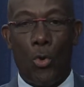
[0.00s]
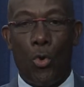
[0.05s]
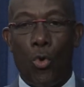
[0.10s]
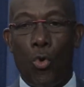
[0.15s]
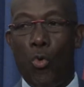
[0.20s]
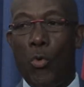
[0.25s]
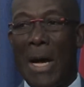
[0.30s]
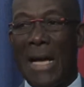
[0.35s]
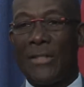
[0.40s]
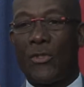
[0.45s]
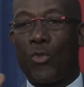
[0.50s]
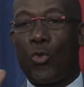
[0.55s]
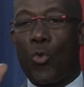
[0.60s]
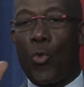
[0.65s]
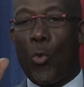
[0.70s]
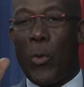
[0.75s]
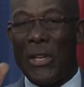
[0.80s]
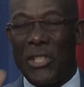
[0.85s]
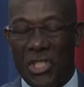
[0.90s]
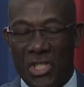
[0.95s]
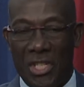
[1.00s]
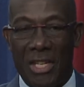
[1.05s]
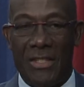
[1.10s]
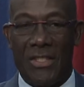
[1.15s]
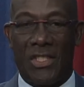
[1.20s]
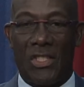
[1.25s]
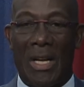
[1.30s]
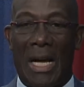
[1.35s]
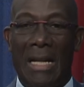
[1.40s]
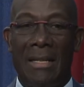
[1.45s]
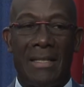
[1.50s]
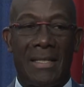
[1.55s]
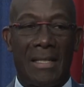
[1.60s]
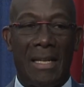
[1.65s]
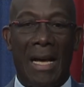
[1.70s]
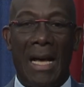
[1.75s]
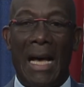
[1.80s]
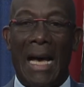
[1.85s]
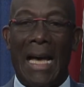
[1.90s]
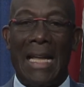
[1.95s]
who has questions to
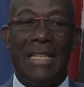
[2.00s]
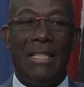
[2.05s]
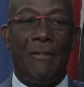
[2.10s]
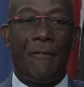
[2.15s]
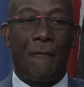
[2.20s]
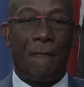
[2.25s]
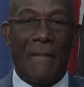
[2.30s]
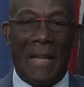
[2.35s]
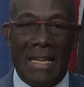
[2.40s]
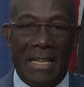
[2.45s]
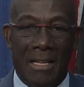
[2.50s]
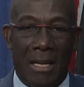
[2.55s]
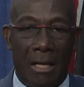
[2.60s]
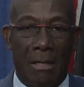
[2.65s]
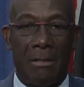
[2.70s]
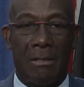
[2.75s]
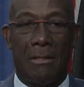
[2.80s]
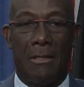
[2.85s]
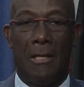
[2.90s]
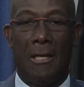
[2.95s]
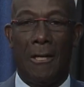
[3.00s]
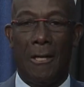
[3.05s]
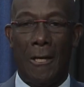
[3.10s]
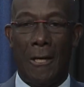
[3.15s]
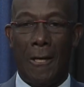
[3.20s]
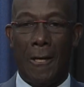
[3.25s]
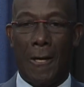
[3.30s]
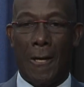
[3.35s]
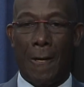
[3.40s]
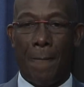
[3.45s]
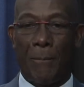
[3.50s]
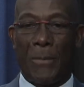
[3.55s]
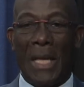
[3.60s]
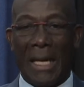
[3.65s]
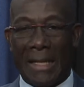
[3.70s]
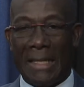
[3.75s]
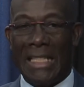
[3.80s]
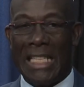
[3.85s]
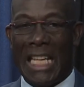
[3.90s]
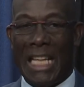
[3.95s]
answer, a defendant,
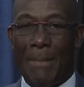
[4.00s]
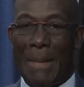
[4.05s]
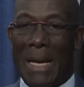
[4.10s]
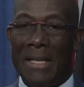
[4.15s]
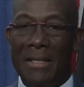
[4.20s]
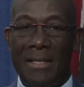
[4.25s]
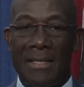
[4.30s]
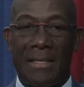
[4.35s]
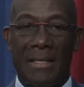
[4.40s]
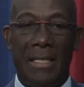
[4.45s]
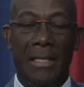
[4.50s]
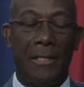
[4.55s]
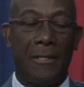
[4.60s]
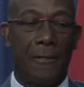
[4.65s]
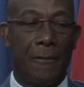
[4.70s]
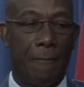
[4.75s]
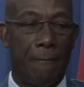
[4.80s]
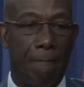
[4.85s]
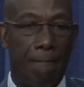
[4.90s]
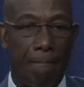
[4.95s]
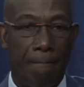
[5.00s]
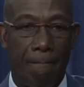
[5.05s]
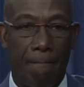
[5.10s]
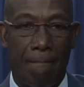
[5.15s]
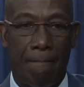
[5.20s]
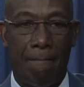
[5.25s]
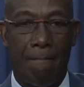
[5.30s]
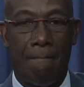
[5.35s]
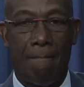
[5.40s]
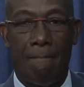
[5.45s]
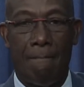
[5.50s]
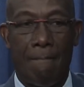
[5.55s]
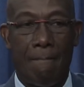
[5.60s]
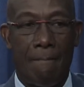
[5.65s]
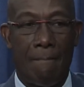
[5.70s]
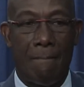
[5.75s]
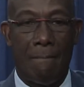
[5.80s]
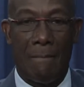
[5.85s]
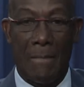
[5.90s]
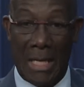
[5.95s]
taken there by the state.
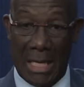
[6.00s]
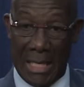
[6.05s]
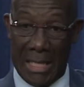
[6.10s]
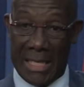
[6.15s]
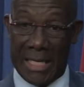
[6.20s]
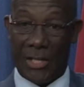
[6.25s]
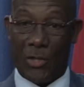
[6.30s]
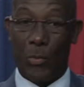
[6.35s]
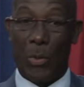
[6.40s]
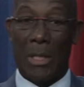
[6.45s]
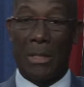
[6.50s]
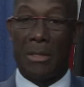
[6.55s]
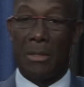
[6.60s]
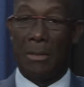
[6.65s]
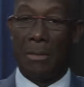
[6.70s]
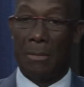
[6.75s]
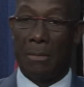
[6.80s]
And guess what?